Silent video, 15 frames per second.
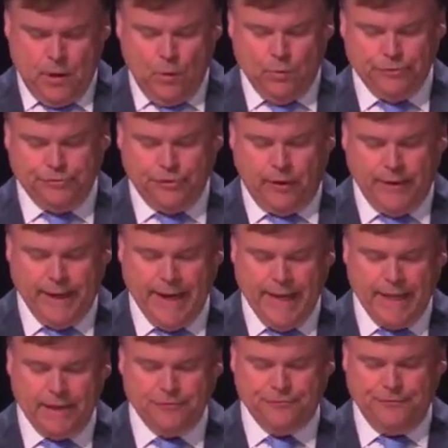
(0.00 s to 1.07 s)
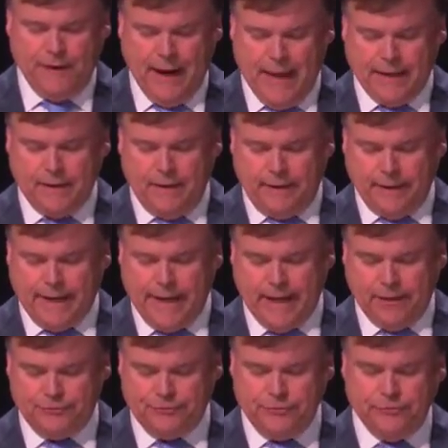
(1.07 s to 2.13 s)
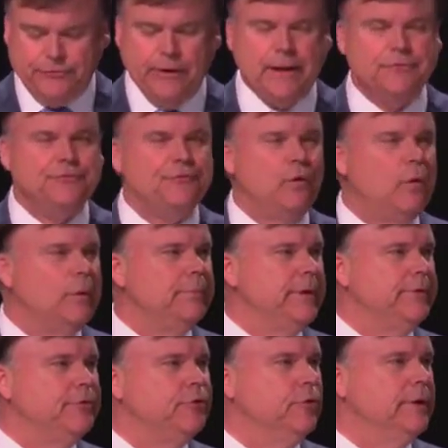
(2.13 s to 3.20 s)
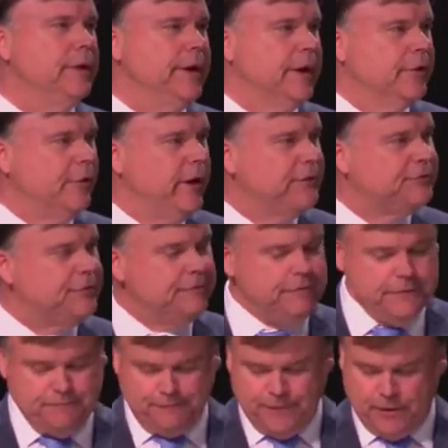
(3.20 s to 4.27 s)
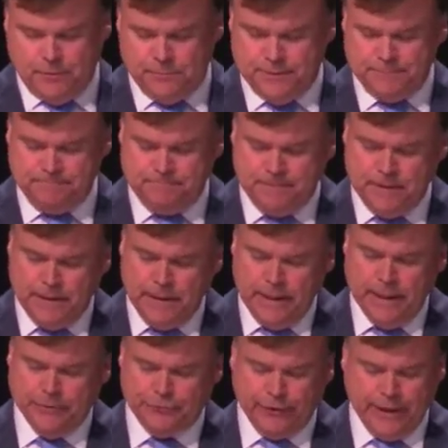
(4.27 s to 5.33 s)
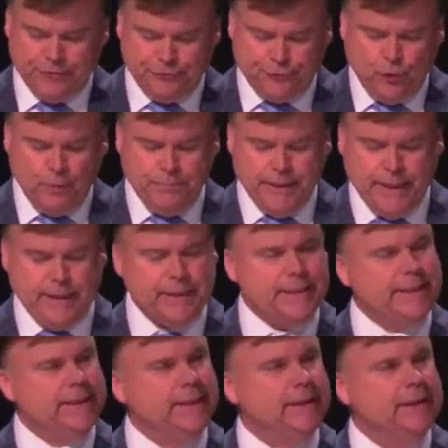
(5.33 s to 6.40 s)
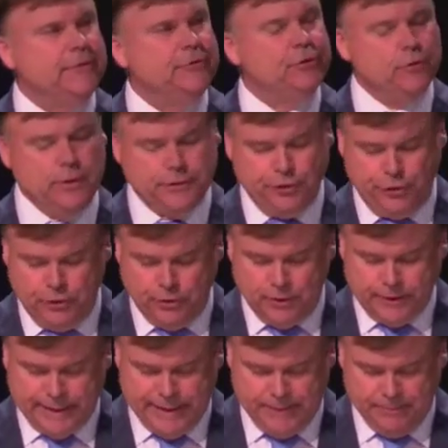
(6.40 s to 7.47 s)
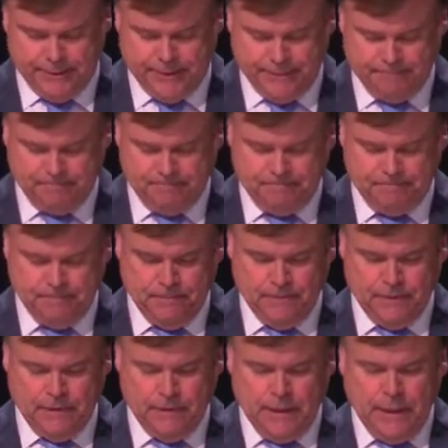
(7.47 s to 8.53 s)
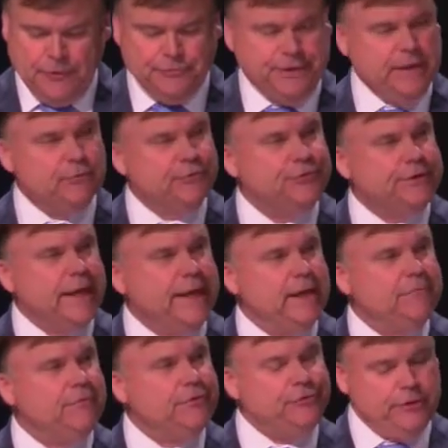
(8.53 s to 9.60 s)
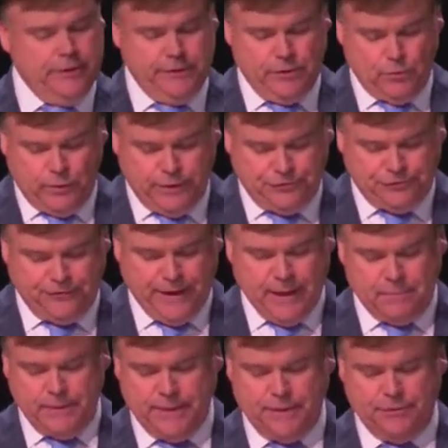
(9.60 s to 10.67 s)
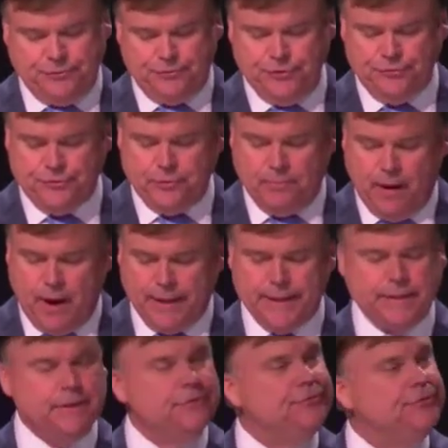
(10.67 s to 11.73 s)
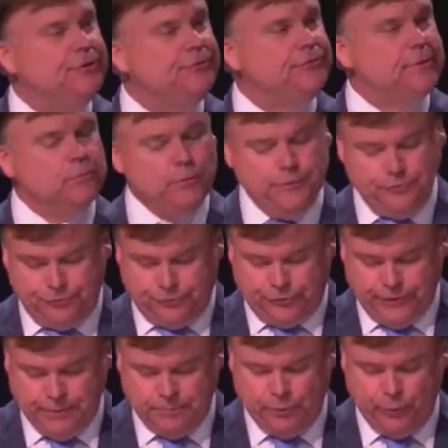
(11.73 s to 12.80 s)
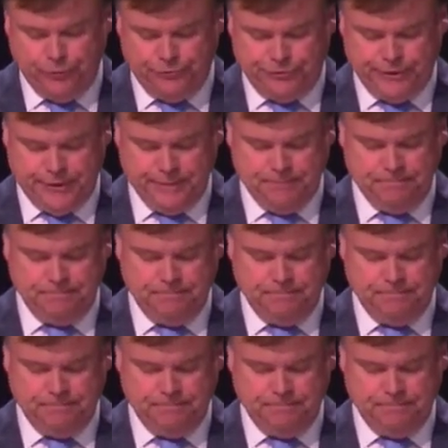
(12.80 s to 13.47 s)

What started out as follicular cancer transformed into an aggressive lymphoma and transformed yet again into acute leukemia. Steve was staying in Virginia where his family and his sister Bonnie could assist him with his treatment regime.